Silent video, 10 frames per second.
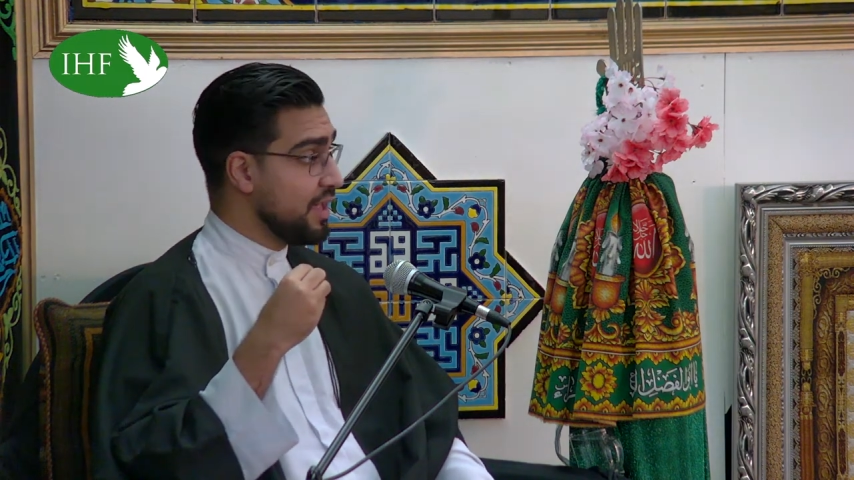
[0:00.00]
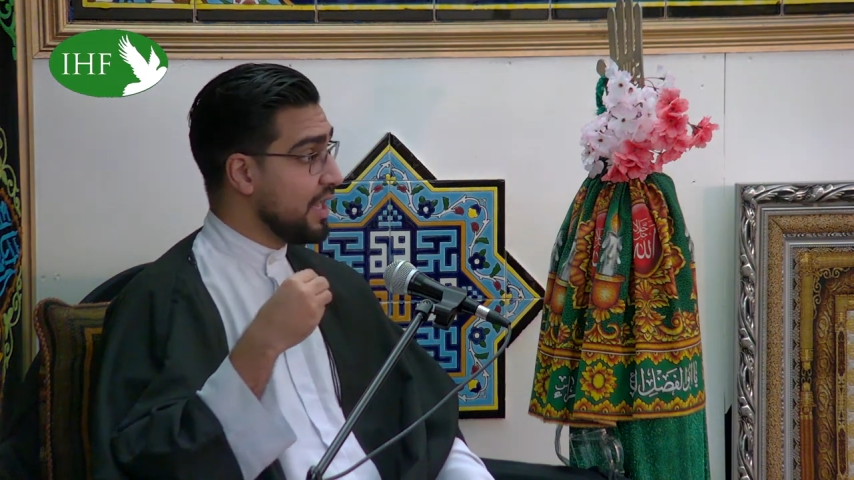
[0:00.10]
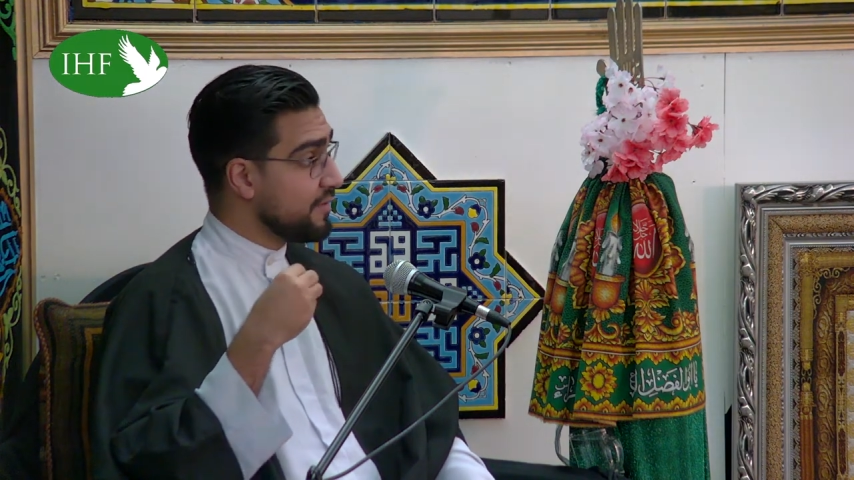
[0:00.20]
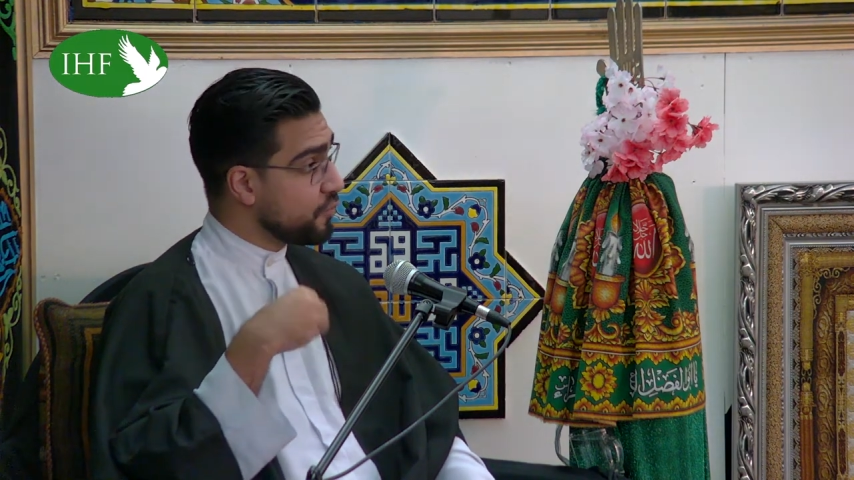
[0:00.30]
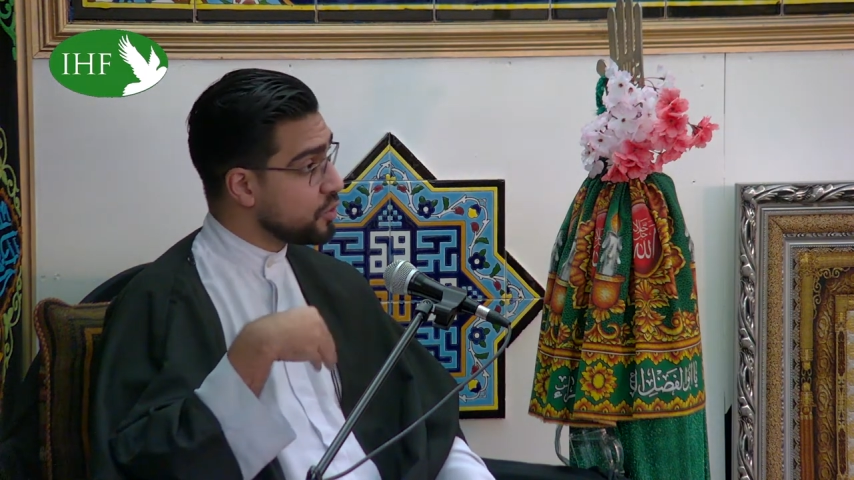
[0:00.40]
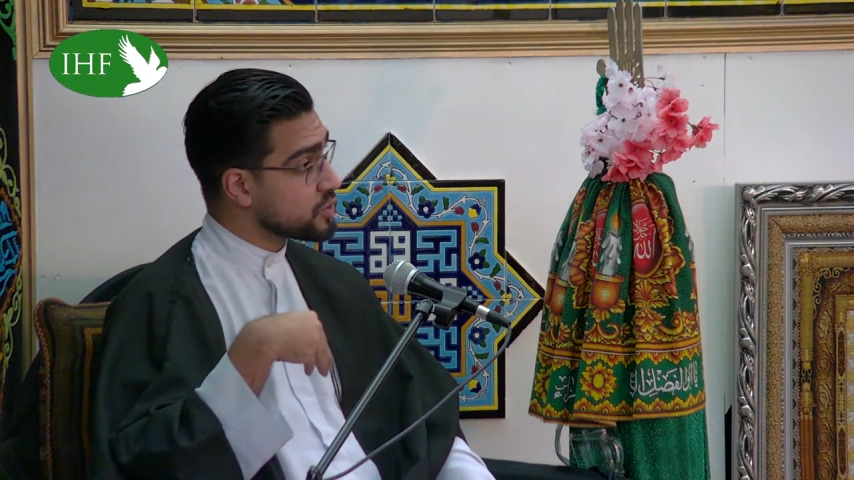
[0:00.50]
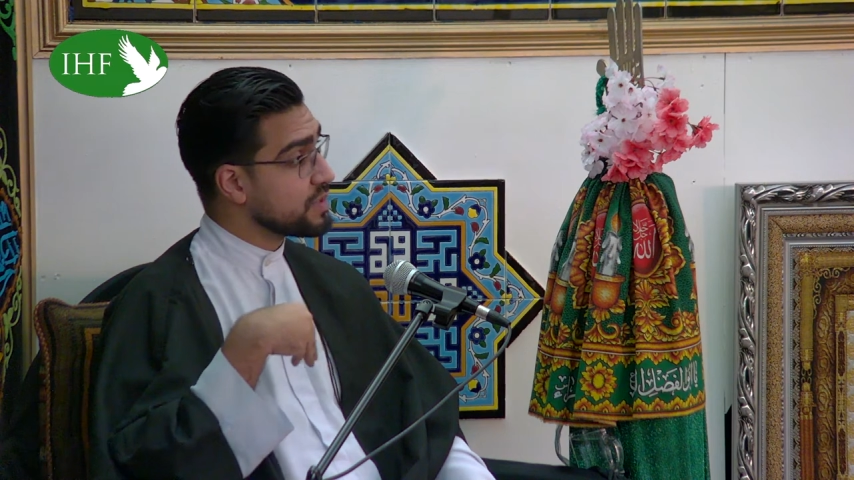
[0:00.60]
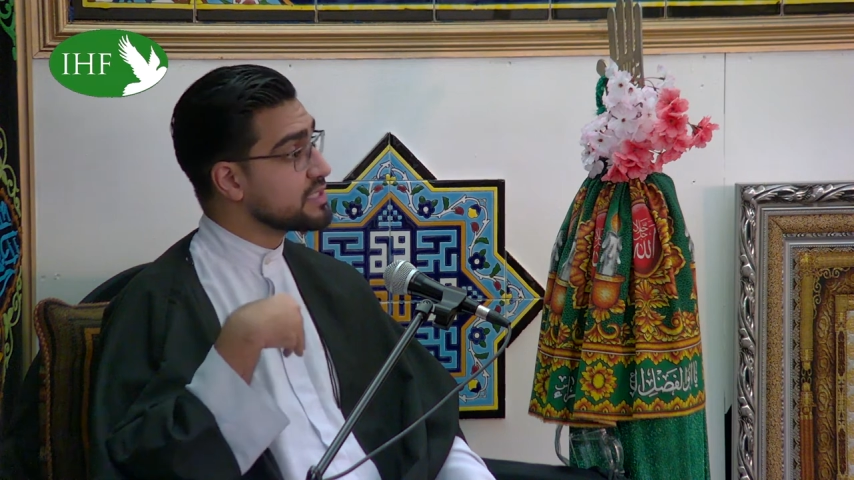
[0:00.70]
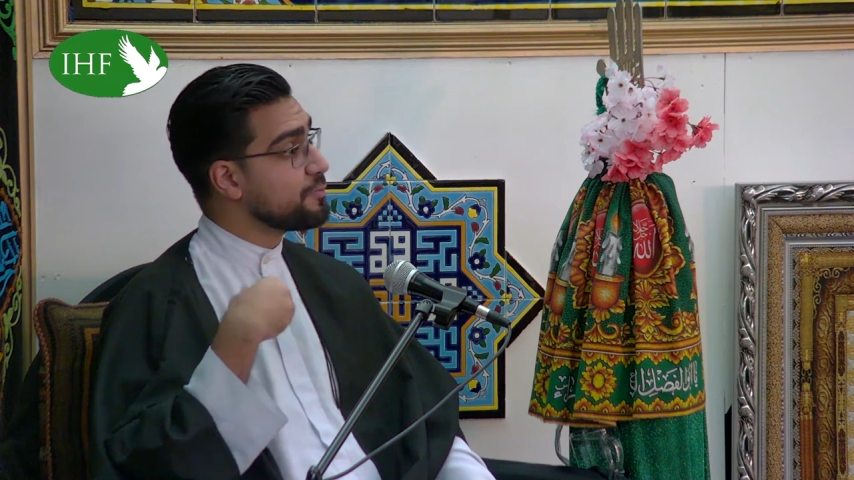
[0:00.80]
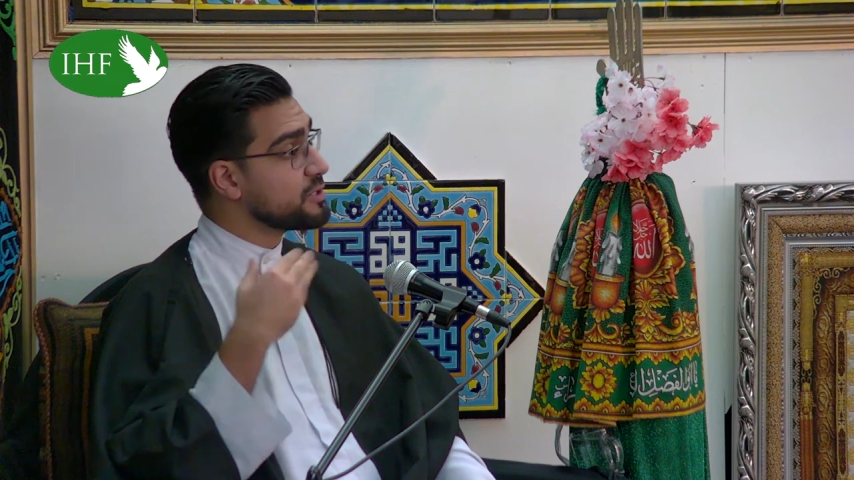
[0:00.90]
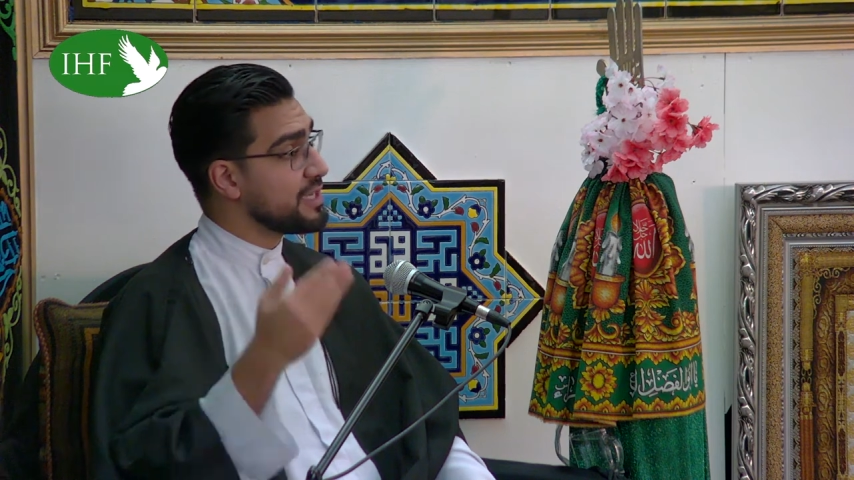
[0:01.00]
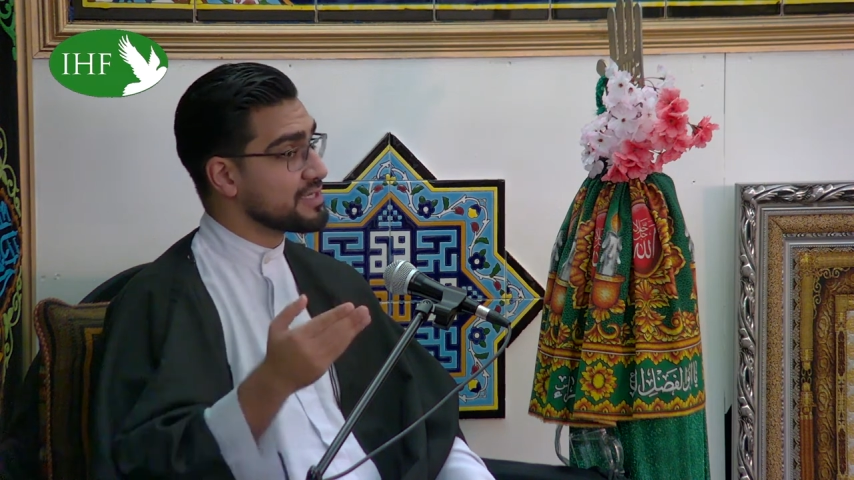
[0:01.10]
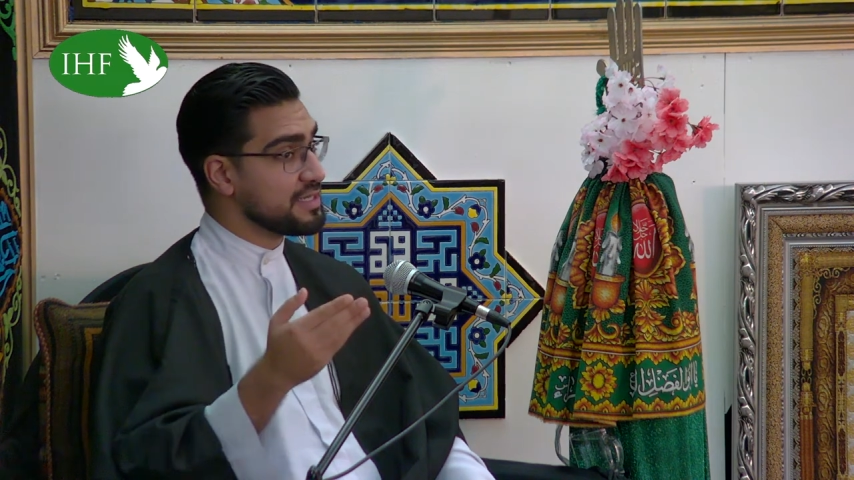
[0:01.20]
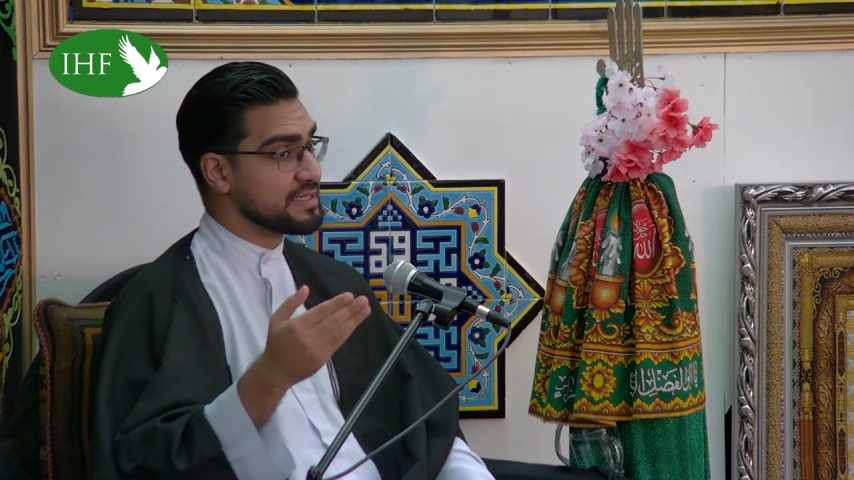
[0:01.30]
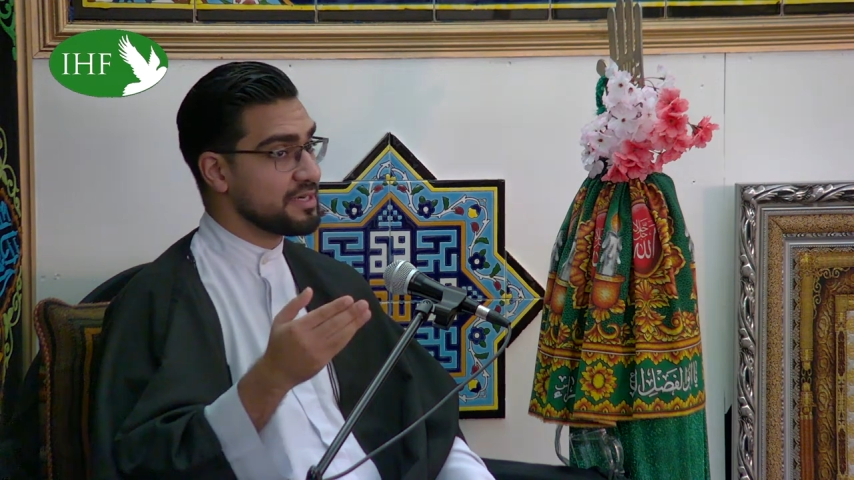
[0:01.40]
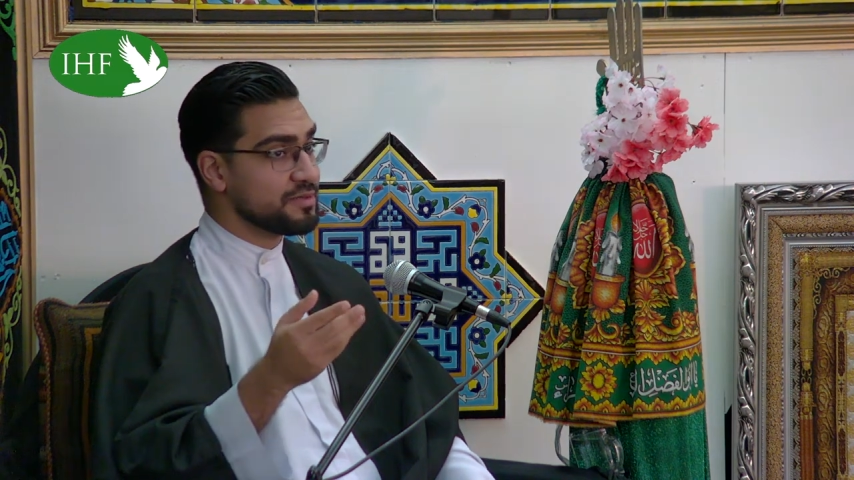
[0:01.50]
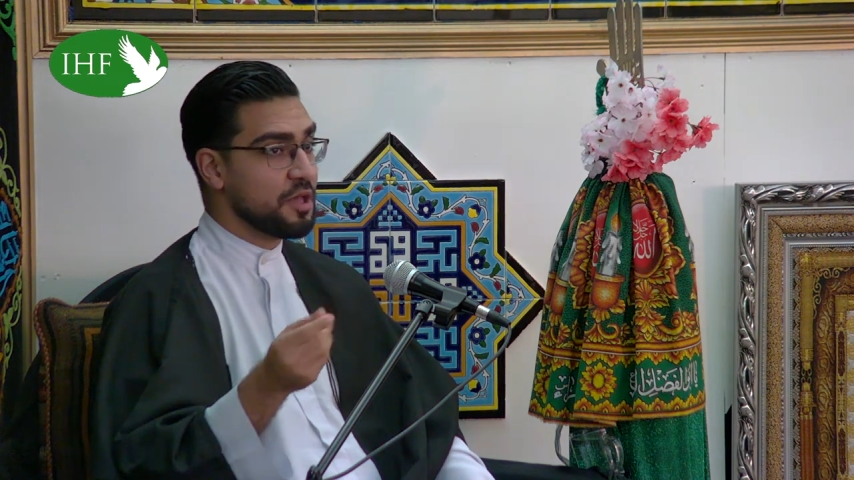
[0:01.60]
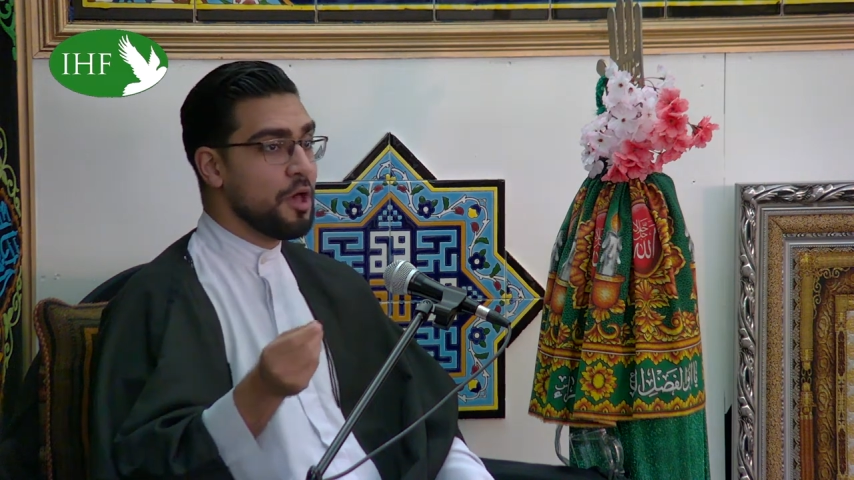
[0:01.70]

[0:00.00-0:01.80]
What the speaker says: And of course, we need to protect ourselves.